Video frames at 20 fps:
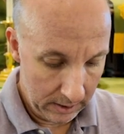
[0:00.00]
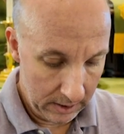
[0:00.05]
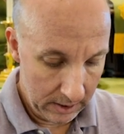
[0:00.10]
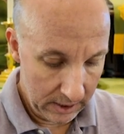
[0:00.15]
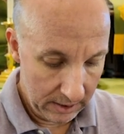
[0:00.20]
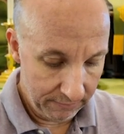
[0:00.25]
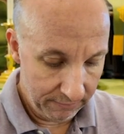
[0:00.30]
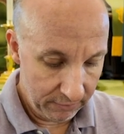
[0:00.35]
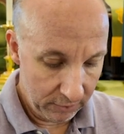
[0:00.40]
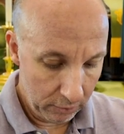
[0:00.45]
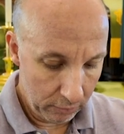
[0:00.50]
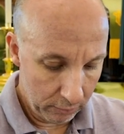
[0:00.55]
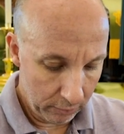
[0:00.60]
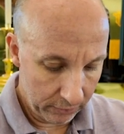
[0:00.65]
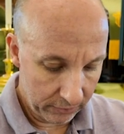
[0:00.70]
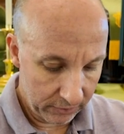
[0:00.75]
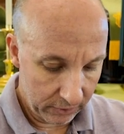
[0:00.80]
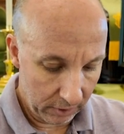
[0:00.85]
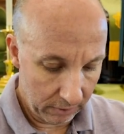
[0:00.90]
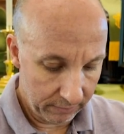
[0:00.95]
The
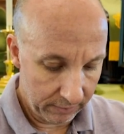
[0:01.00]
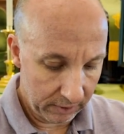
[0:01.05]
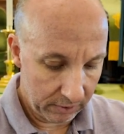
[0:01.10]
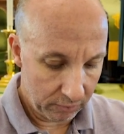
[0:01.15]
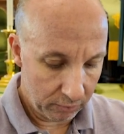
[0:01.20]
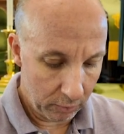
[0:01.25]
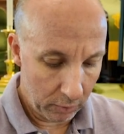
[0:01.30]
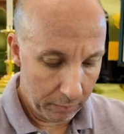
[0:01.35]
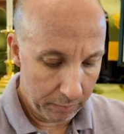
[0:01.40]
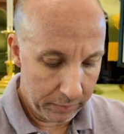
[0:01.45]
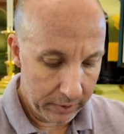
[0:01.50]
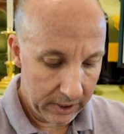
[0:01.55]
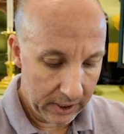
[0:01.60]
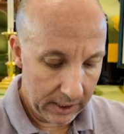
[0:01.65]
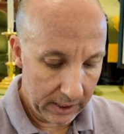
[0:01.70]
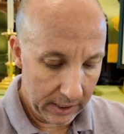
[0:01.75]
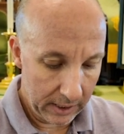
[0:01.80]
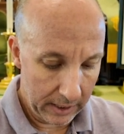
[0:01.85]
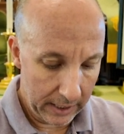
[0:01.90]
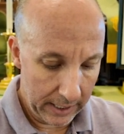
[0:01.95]
funeral service will
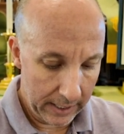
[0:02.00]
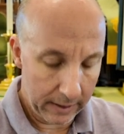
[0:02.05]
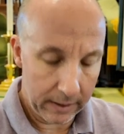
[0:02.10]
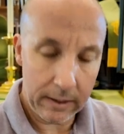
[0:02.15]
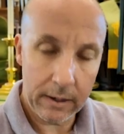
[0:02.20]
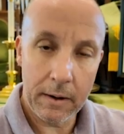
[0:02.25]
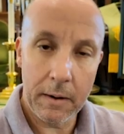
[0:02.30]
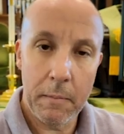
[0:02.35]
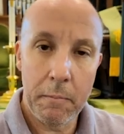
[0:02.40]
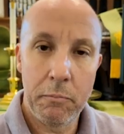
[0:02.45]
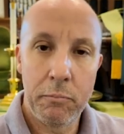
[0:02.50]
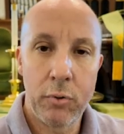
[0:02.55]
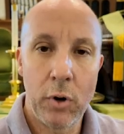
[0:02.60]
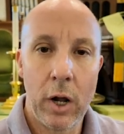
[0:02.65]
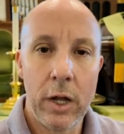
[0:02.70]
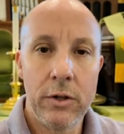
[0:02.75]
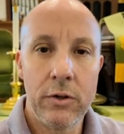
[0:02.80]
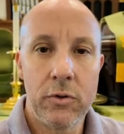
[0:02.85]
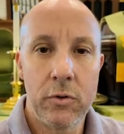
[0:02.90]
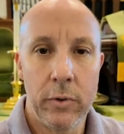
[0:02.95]
be at
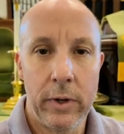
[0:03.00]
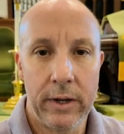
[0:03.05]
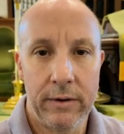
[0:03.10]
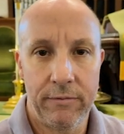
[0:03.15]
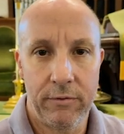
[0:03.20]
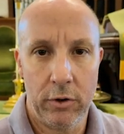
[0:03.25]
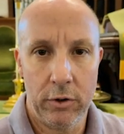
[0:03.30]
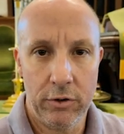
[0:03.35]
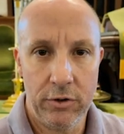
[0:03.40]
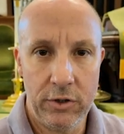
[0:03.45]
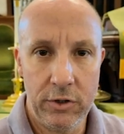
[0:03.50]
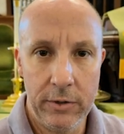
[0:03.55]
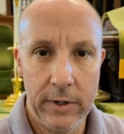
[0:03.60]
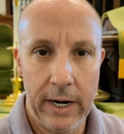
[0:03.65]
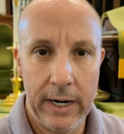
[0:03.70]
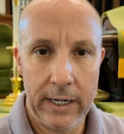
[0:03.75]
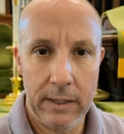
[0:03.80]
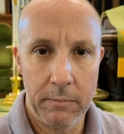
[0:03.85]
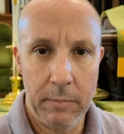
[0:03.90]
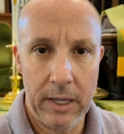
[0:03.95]
Brunswick First
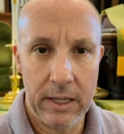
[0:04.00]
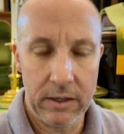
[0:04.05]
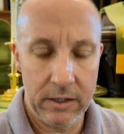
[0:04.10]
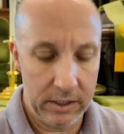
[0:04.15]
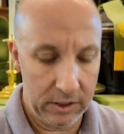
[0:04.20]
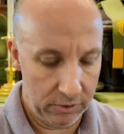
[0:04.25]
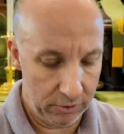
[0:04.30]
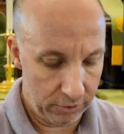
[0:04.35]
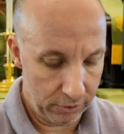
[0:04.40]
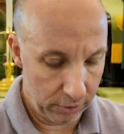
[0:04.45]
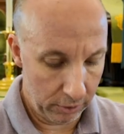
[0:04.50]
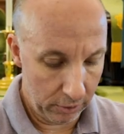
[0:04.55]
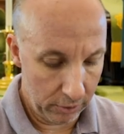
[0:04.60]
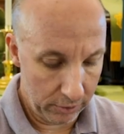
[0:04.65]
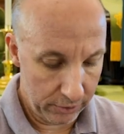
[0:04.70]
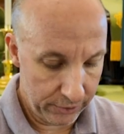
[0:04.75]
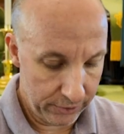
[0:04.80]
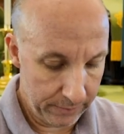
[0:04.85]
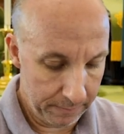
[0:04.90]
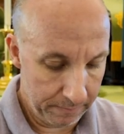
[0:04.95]
United Methodist
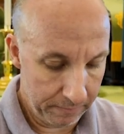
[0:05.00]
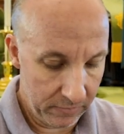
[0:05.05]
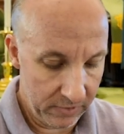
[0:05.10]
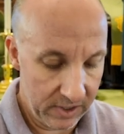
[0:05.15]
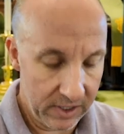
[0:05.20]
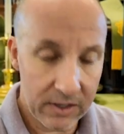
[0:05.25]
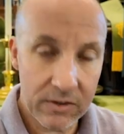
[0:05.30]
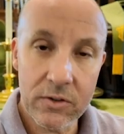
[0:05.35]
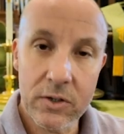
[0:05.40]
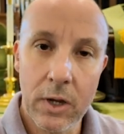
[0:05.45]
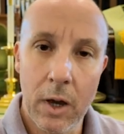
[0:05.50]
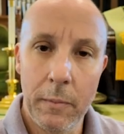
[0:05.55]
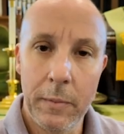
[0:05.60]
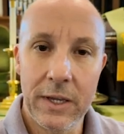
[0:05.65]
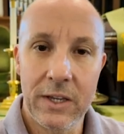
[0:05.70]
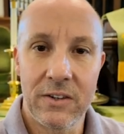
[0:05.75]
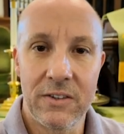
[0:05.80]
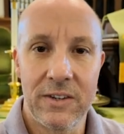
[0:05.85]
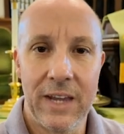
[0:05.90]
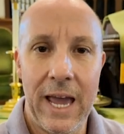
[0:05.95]
Church this
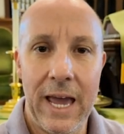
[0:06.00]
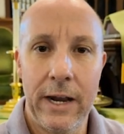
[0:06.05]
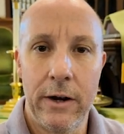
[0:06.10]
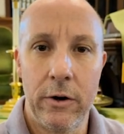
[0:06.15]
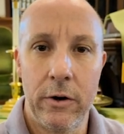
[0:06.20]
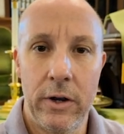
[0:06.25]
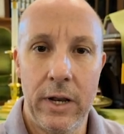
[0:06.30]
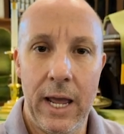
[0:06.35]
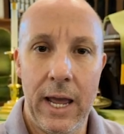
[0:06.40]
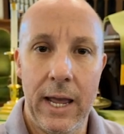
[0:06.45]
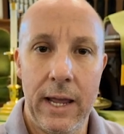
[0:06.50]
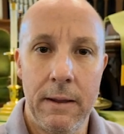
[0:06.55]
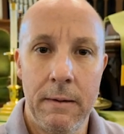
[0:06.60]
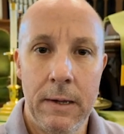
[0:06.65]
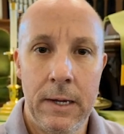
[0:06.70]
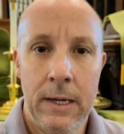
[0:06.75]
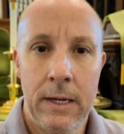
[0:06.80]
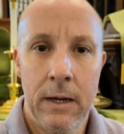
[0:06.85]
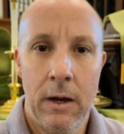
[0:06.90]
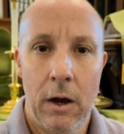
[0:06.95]
coming Saturday,
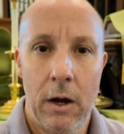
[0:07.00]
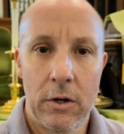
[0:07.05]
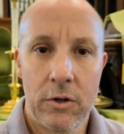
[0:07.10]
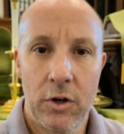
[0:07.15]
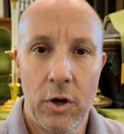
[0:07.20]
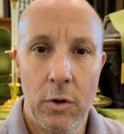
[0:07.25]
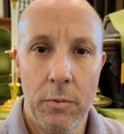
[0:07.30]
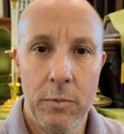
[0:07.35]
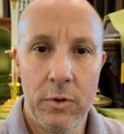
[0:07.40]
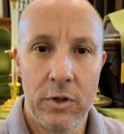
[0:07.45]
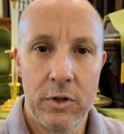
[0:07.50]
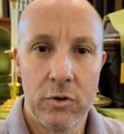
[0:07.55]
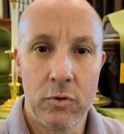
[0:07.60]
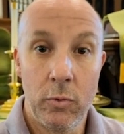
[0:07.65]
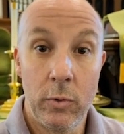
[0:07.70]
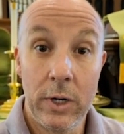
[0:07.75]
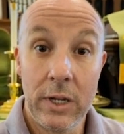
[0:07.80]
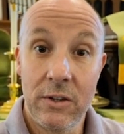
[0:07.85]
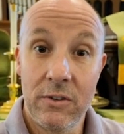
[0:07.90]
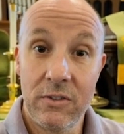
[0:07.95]
October the
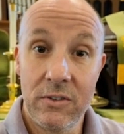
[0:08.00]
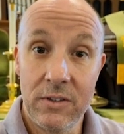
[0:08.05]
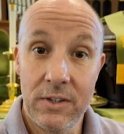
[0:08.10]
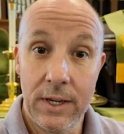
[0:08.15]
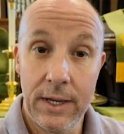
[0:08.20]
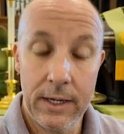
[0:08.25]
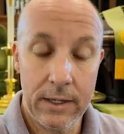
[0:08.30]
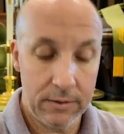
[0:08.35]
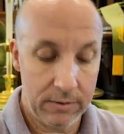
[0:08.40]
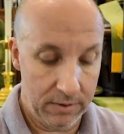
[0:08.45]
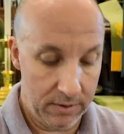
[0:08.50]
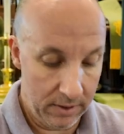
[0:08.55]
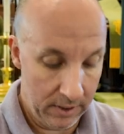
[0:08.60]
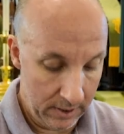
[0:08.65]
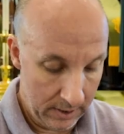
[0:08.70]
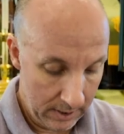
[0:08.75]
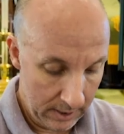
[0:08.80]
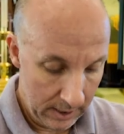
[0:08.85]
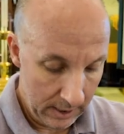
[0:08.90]
26th.